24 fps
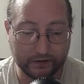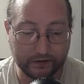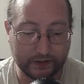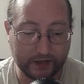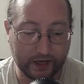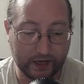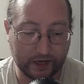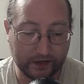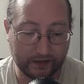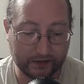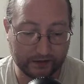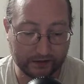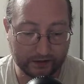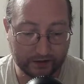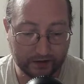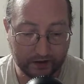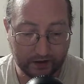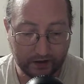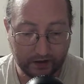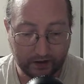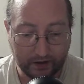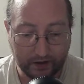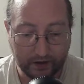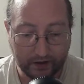days,
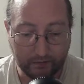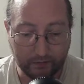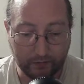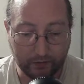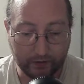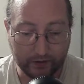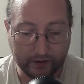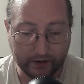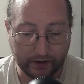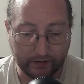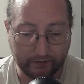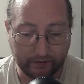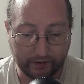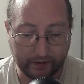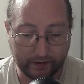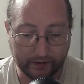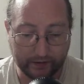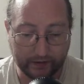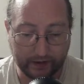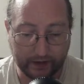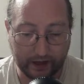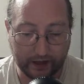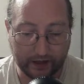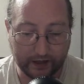more
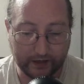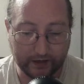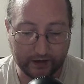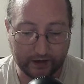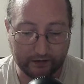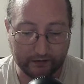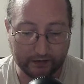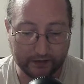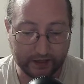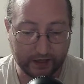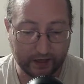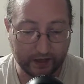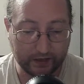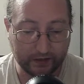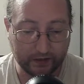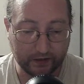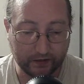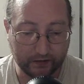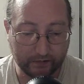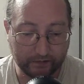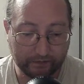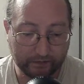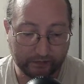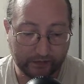different than I could ever tell
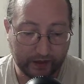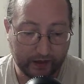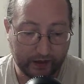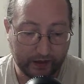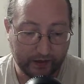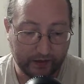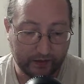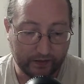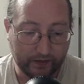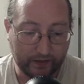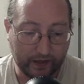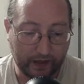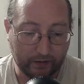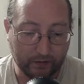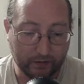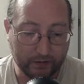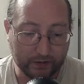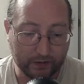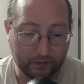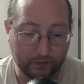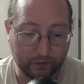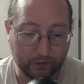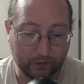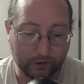you. That
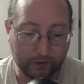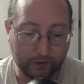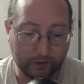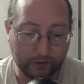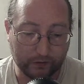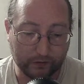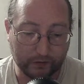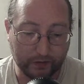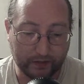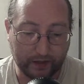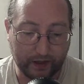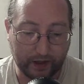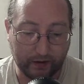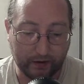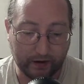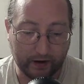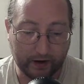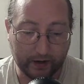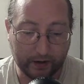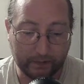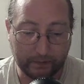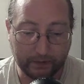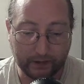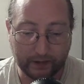was a world without
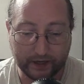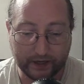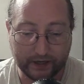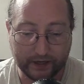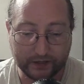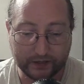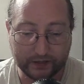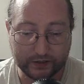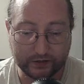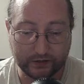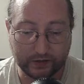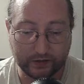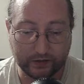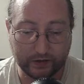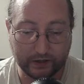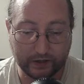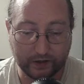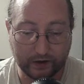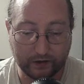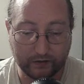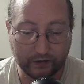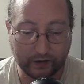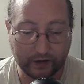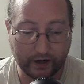airplanes droning
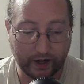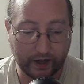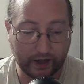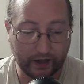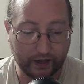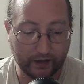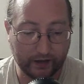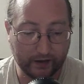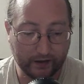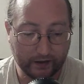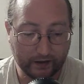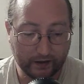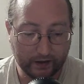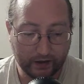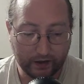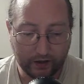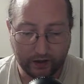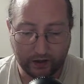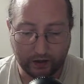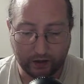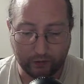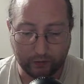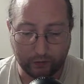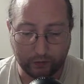overhead,
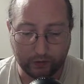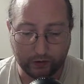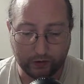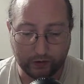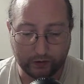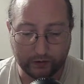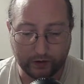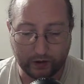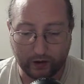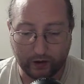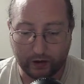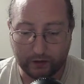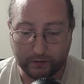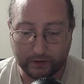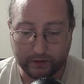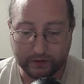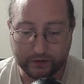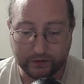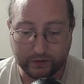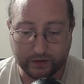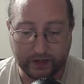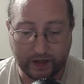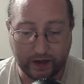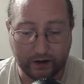a world
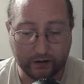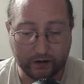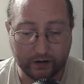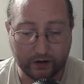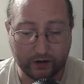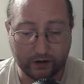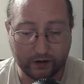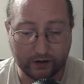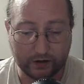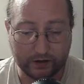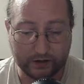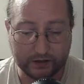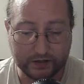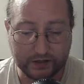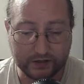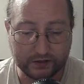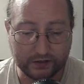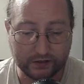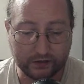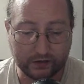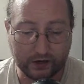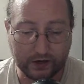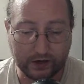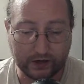almost without cars
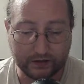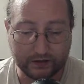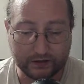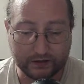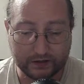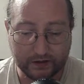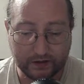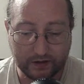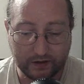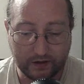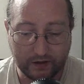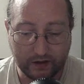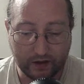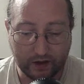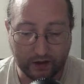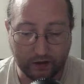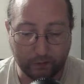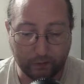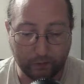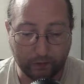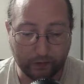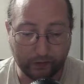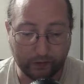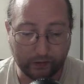and trucks, a
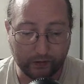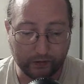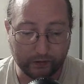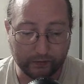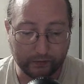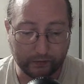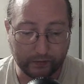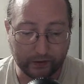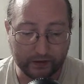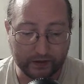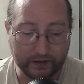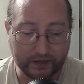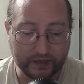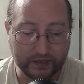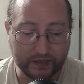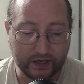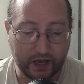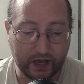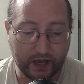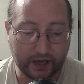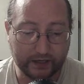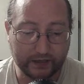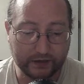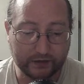world where the
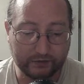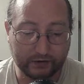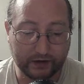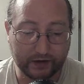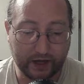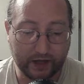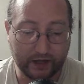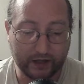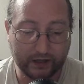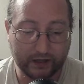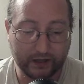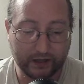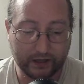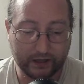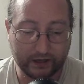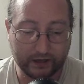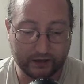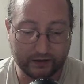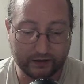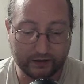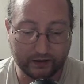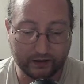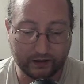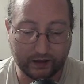skies were not cut
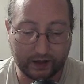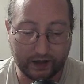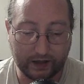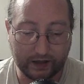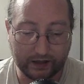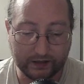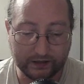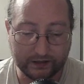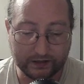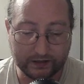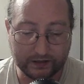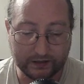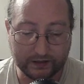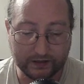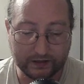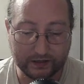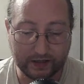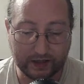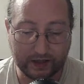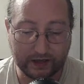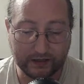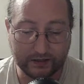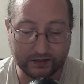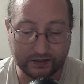into lanes and
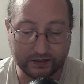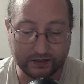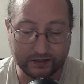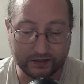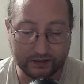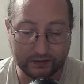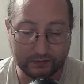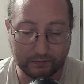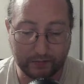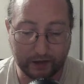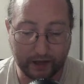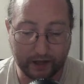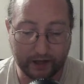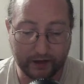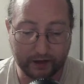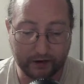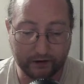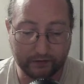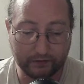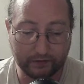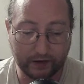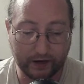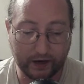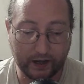slices by
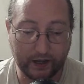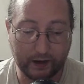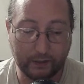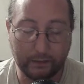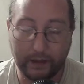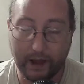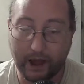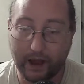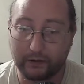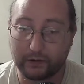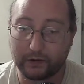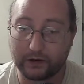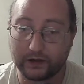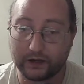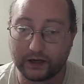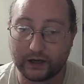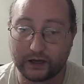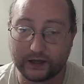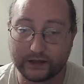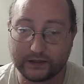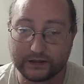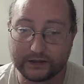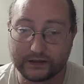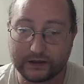overhead power
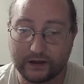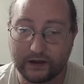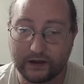lines.